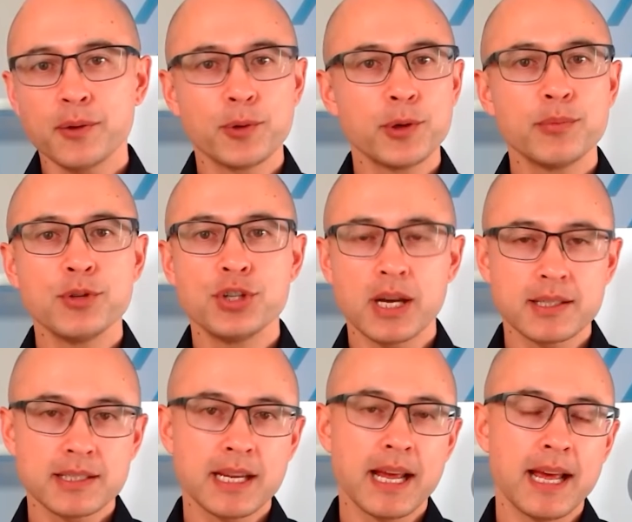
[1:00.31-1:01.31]
the room
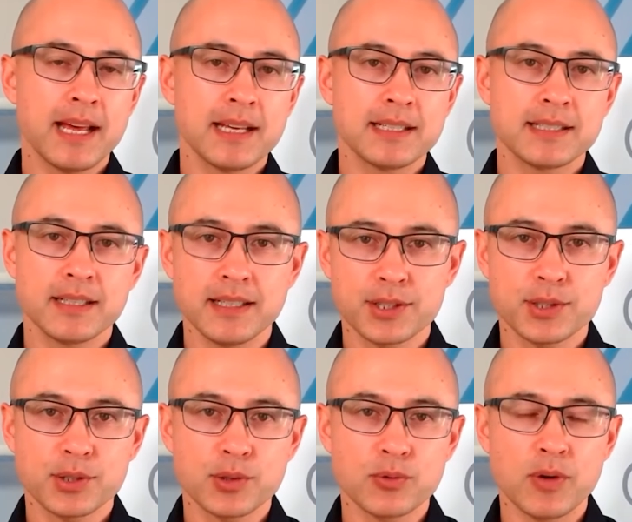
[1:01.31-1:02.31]
just has the
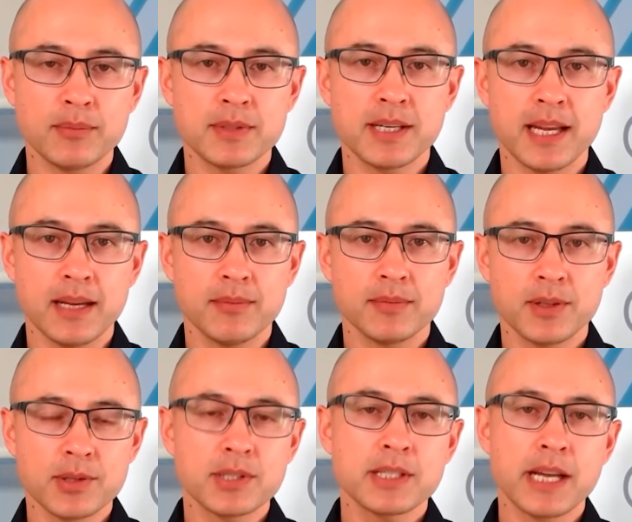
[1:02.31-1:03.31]
Scrum team.
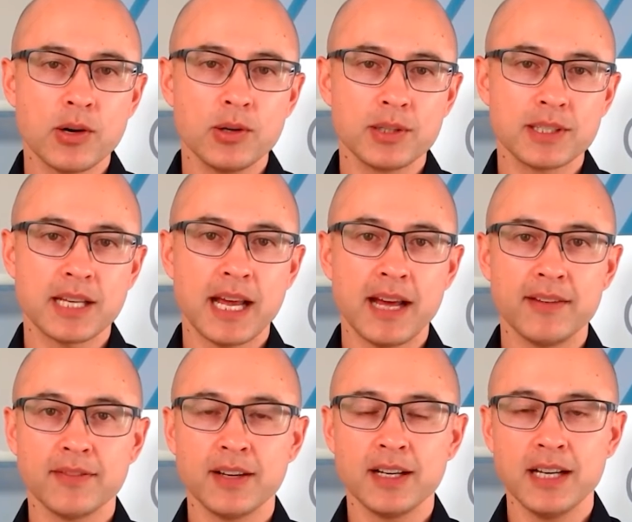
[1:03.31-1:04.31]
Those stakeholders have
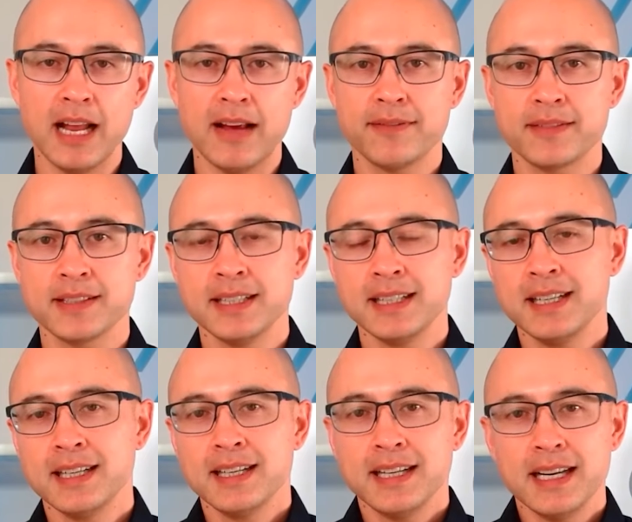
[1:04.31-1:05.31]
left.
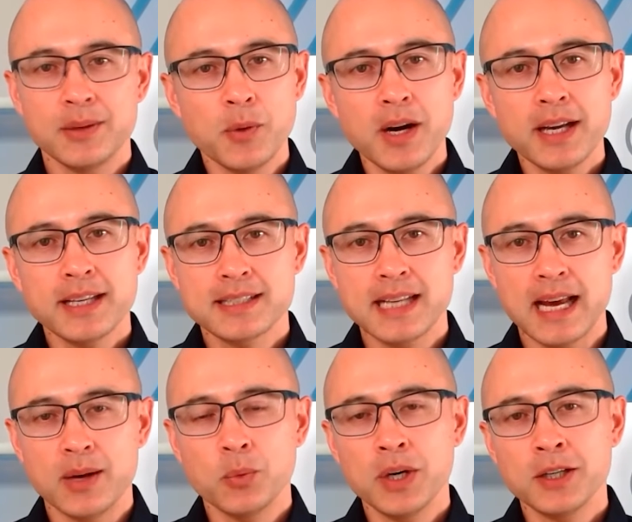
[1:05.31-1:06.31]
And why is
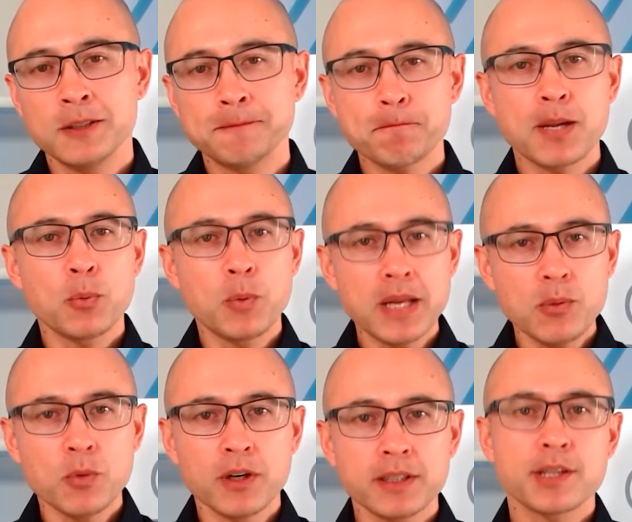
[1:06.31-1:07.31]
that? Well, we
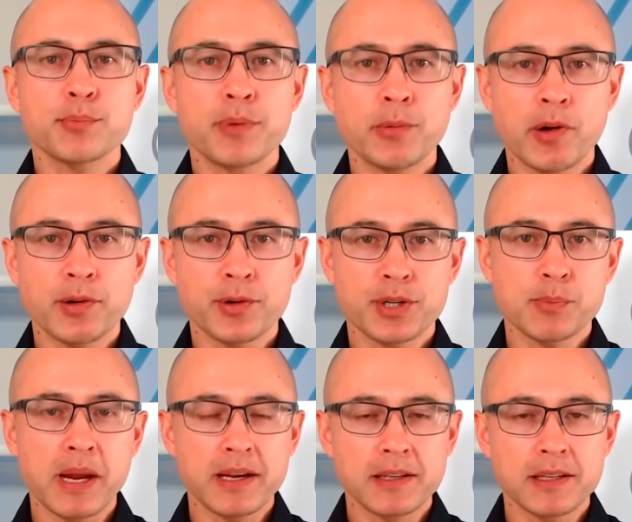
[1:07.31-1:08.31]
want the sprint
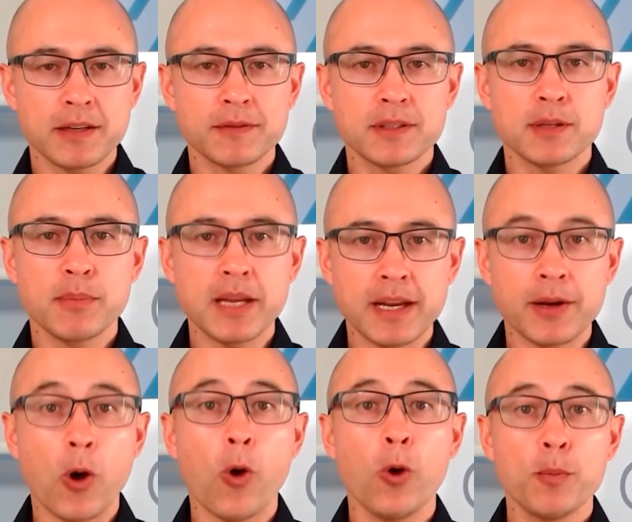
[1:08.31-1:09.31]
retrospective to be an
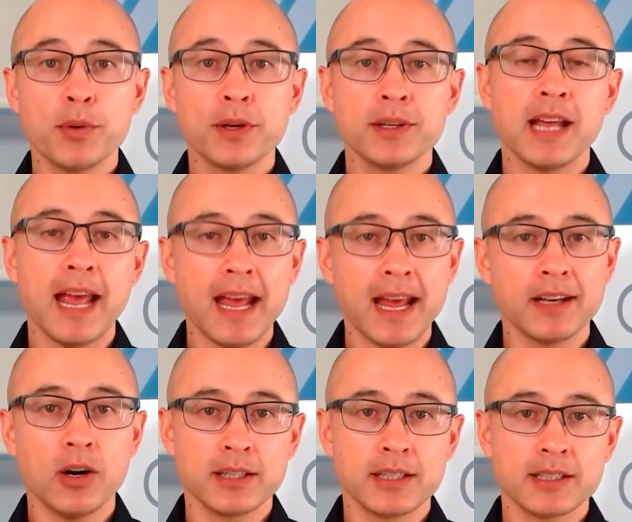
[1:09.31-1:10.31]
open and
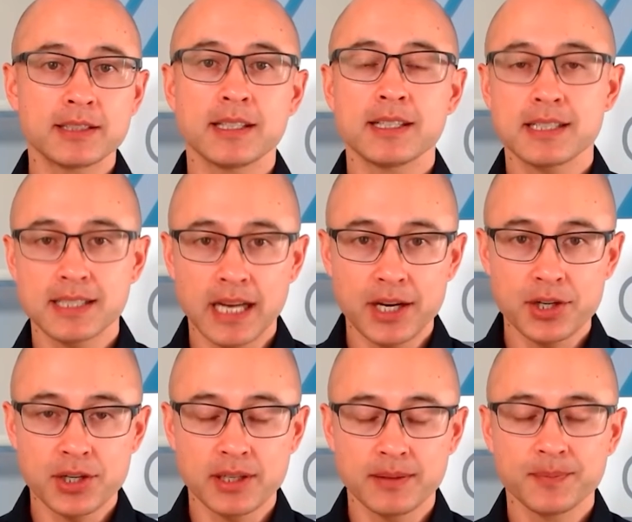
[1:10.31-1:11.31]
honest
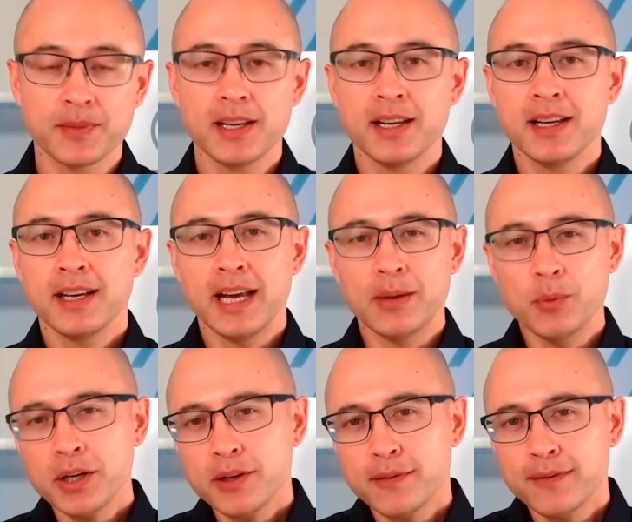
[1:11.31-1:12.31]
session. And
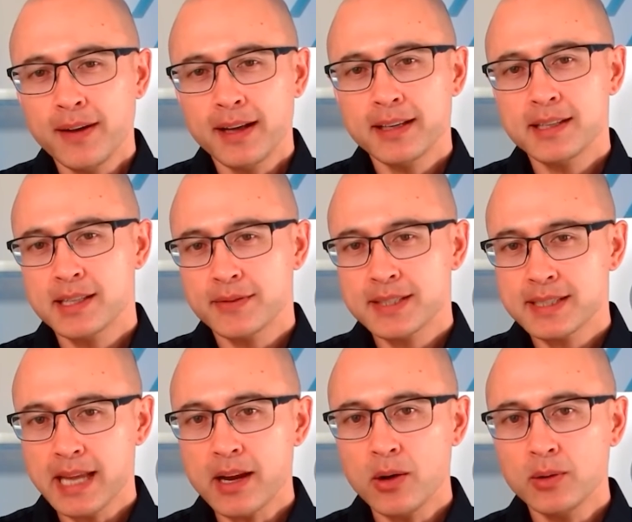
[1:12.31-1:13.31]
what you'll find is if
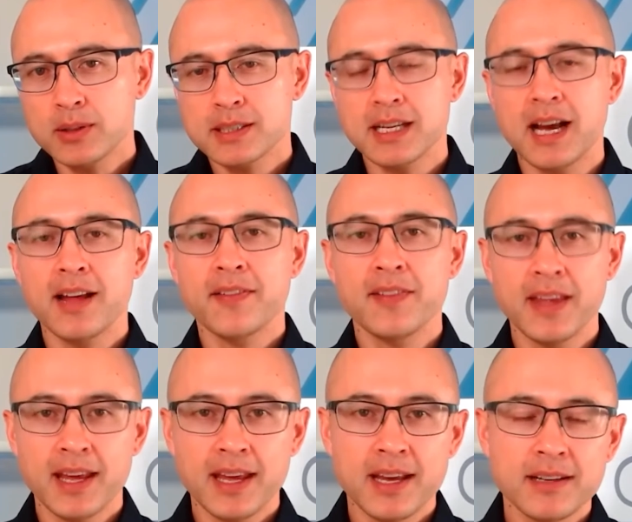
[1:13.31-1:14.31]
stakeholders are
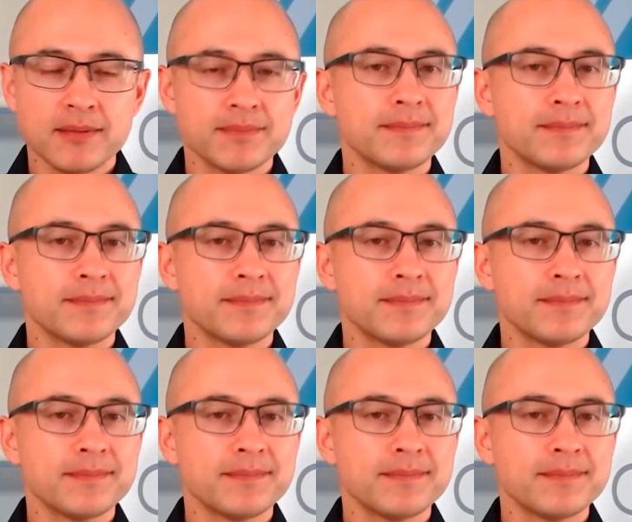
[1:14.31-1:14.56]
there,